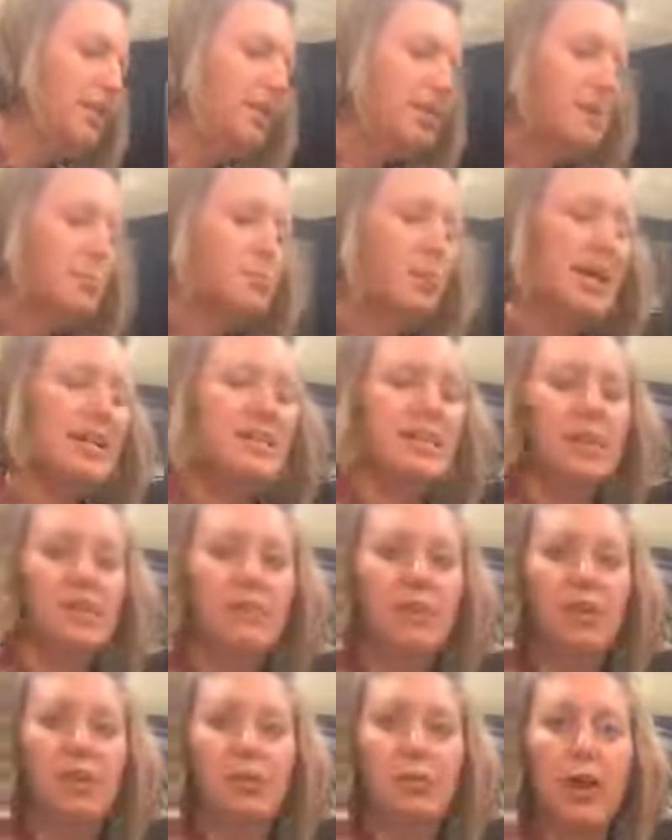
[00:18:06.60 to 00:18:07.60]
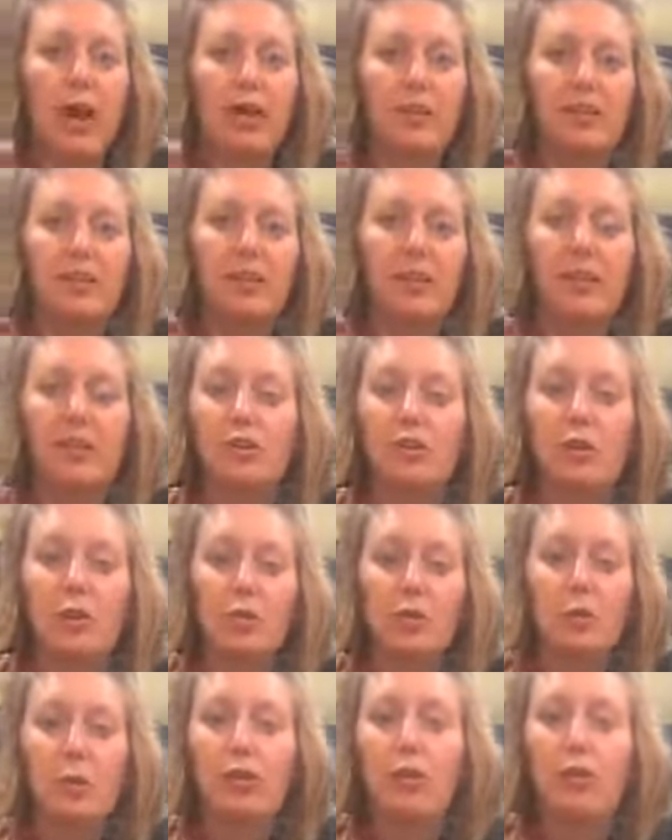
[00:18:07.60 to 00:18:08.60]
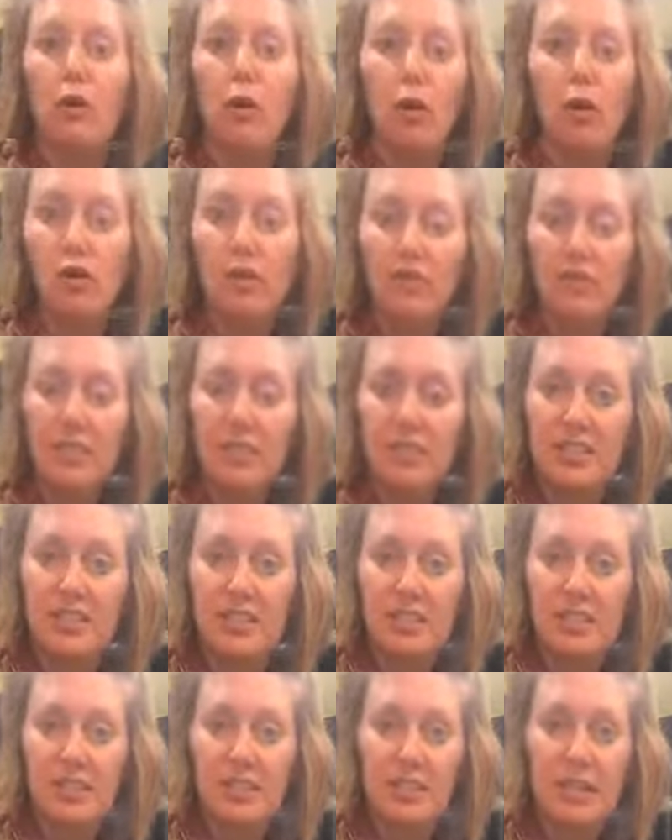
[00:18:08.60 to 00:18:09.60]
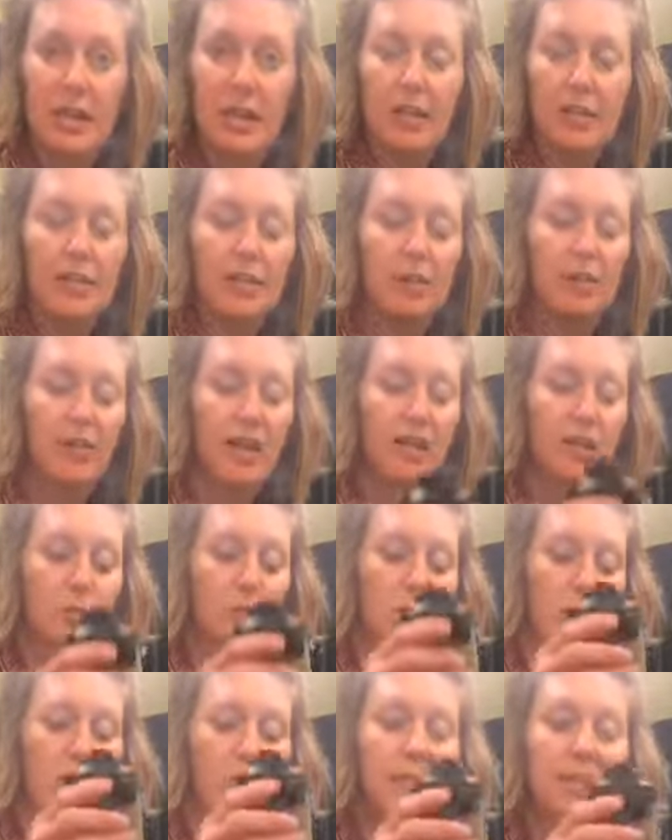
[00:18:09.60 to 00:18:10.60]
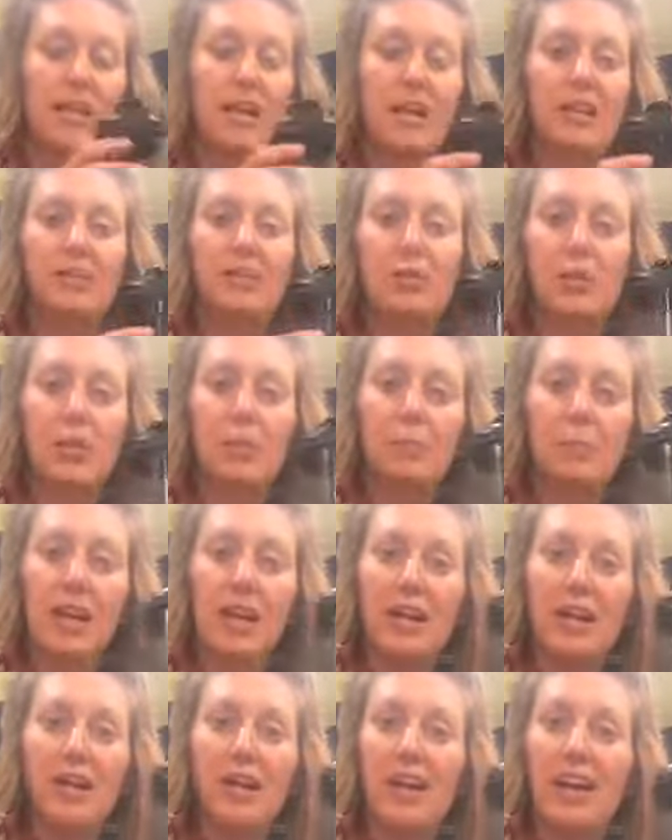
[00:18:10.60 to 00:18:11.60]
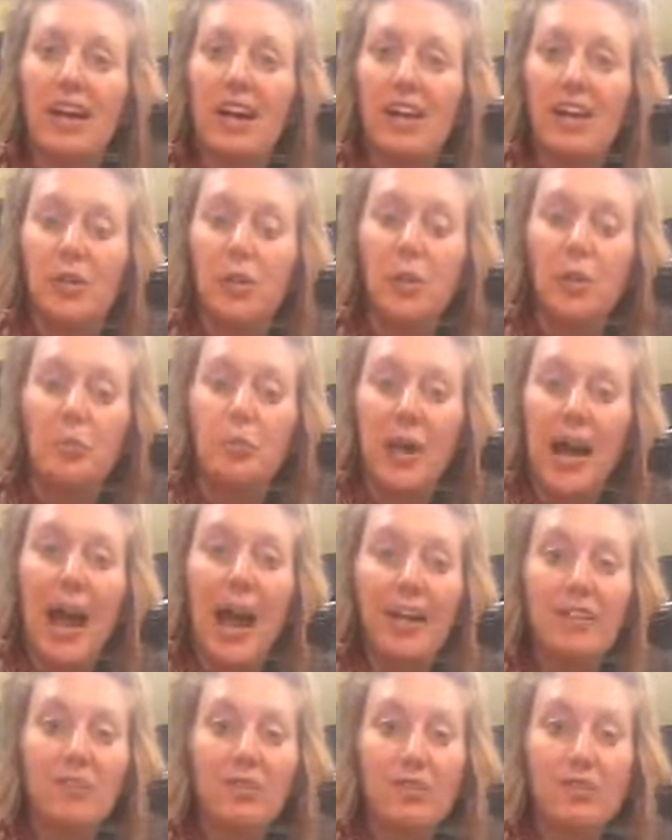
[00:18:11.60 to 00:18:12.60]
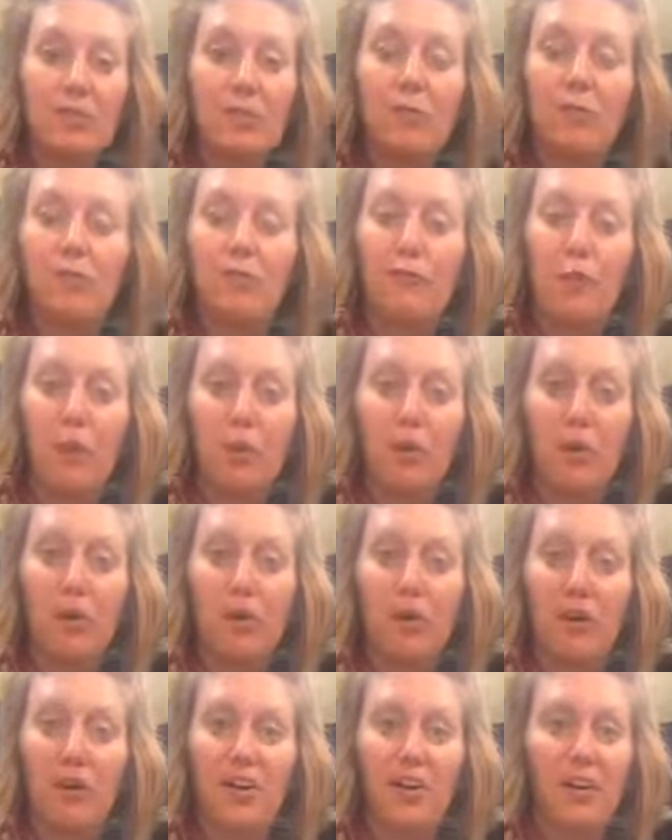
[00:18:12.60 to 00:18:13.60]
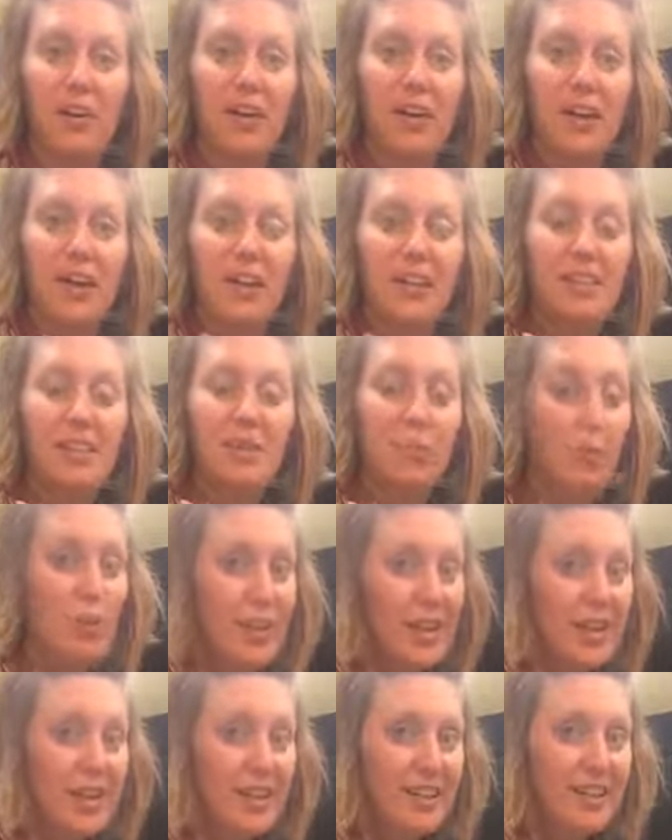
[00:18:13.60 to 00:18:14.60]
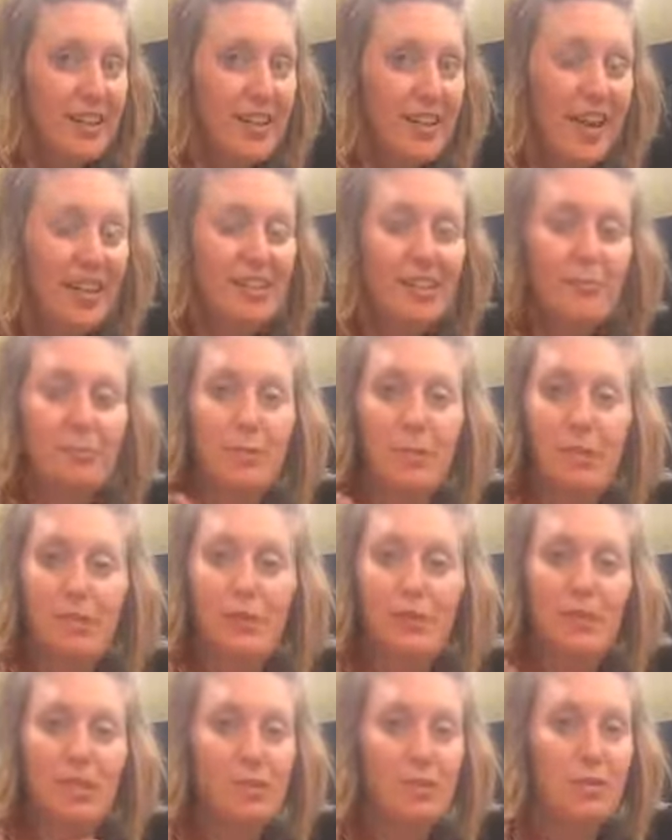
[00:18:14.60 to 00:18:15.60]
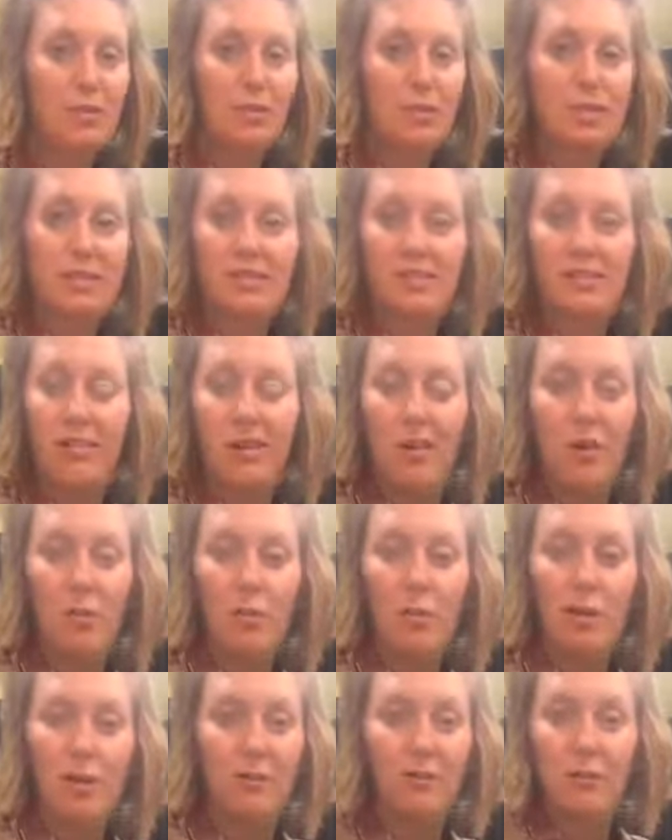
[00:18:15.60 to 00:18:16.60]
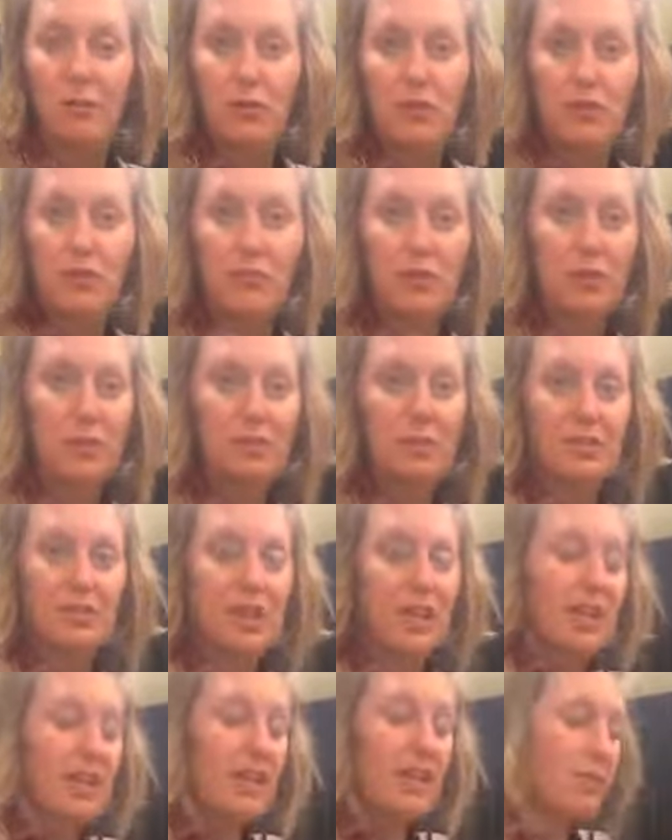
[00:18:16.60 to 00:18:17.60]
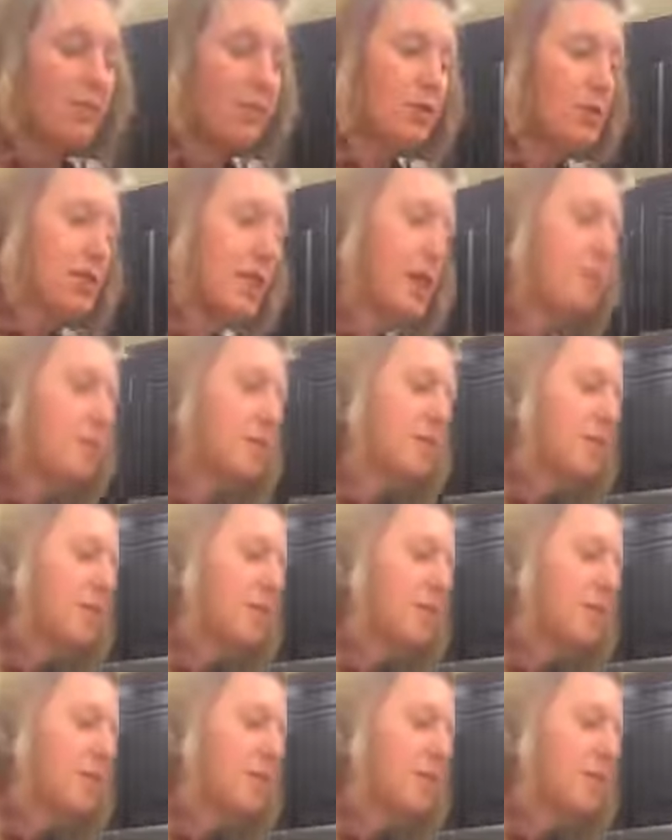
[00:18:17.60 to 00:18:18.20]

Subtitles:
this basic vinaigrette goes with all of these 6 salads. So that's why I'm saying you could make your batch for the week and then be able to use it all week for different types of